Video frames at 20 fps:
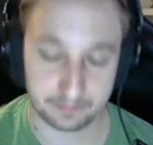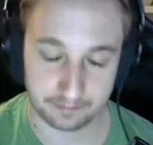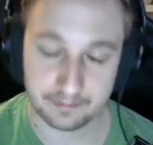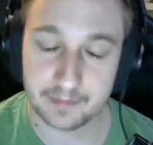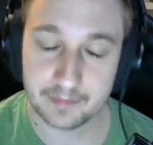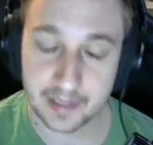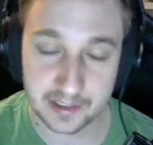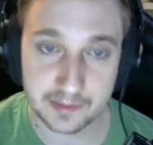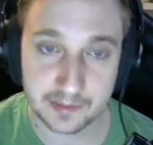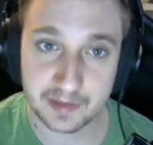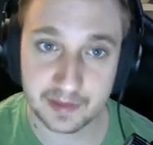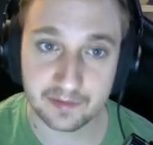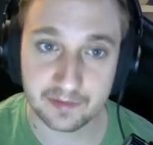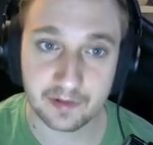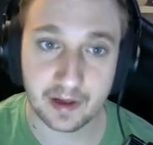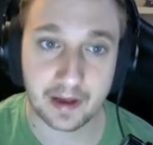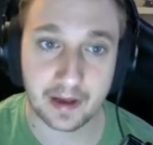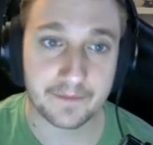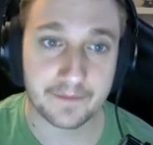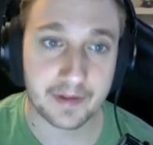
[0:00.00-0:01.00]
it's B
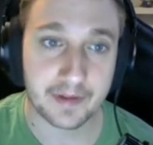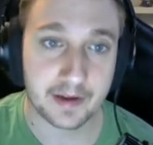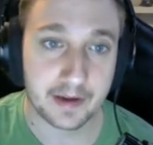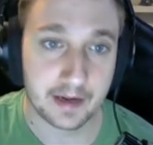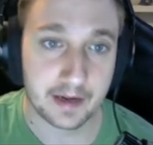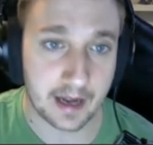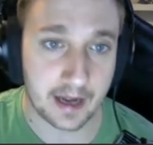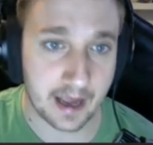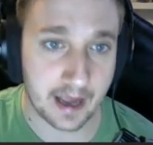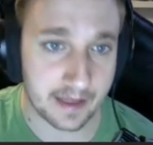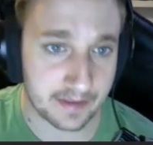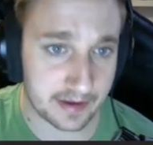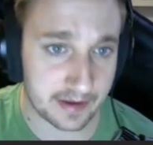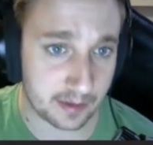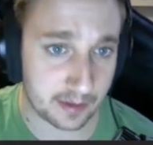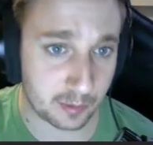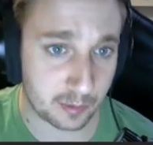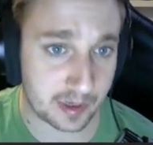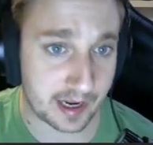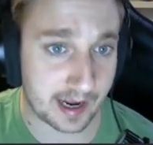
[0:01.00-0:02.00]
flat. And
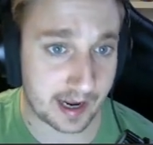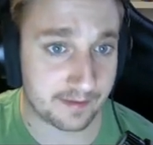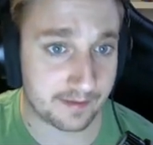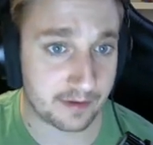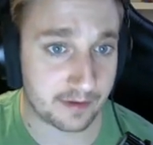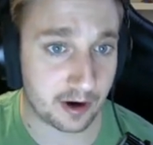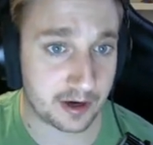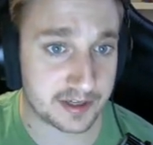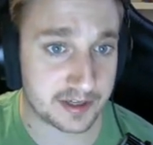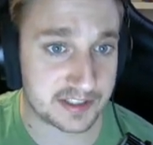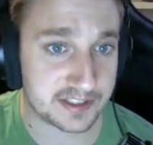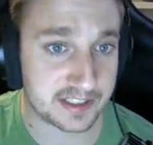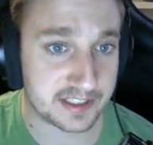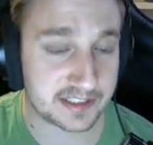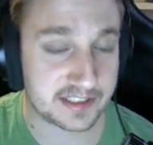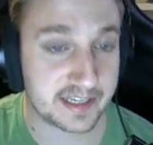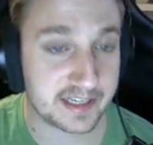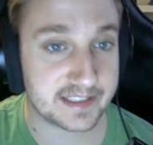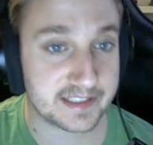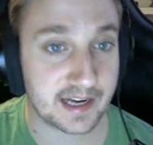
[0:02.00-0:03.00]
then we have our
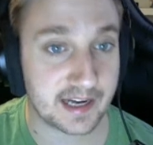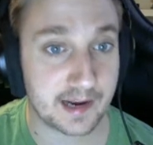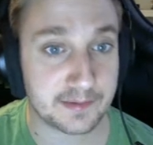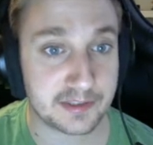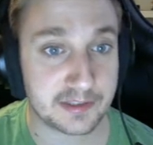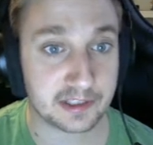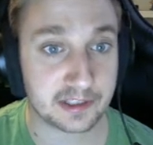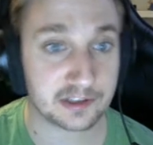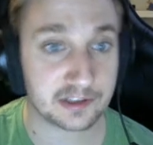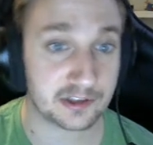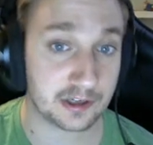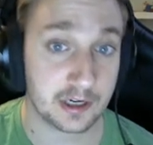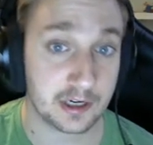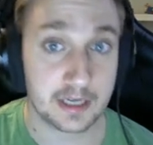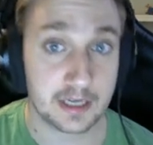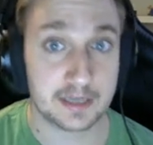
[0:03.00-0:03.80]
6/8 time signature.